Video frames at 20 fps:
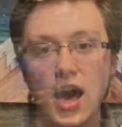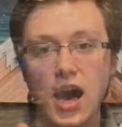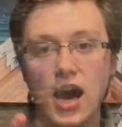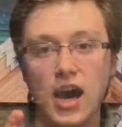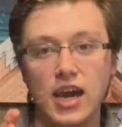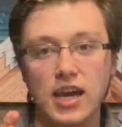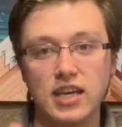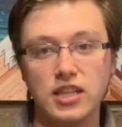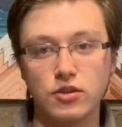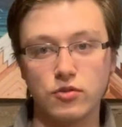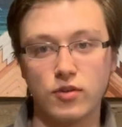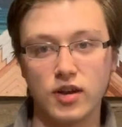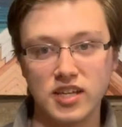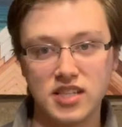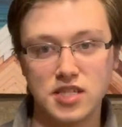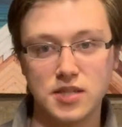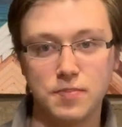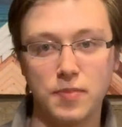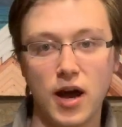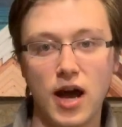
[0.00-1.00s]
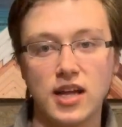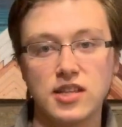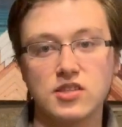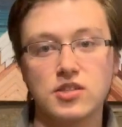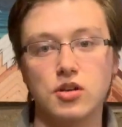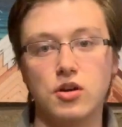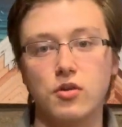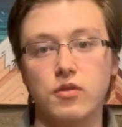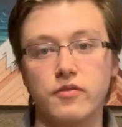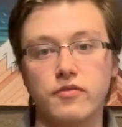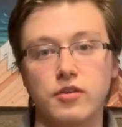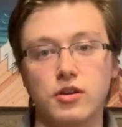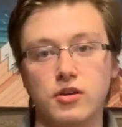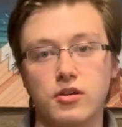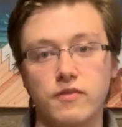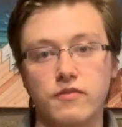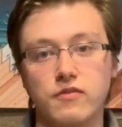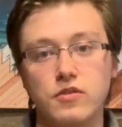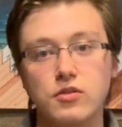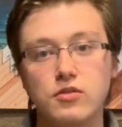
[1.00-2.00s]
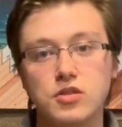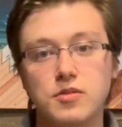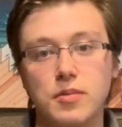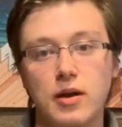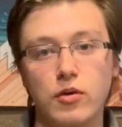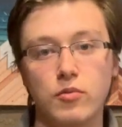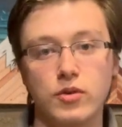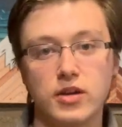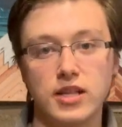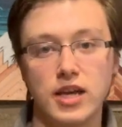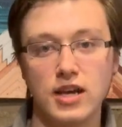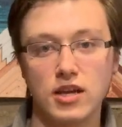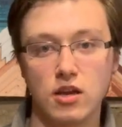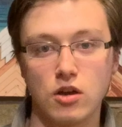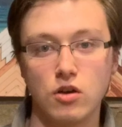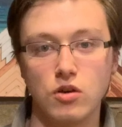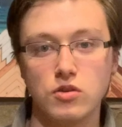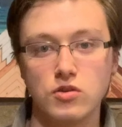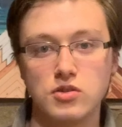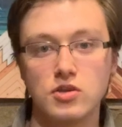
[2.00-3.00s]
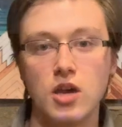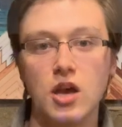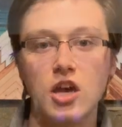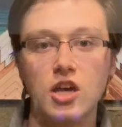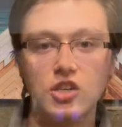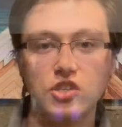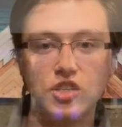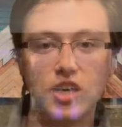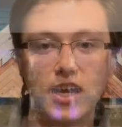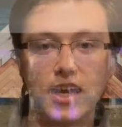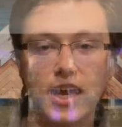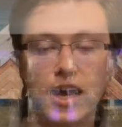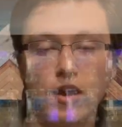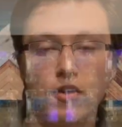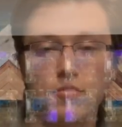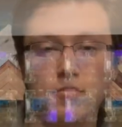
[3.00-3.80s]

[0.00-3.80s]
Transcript: uh, in the right spot. So if you're confused about where that goes, check out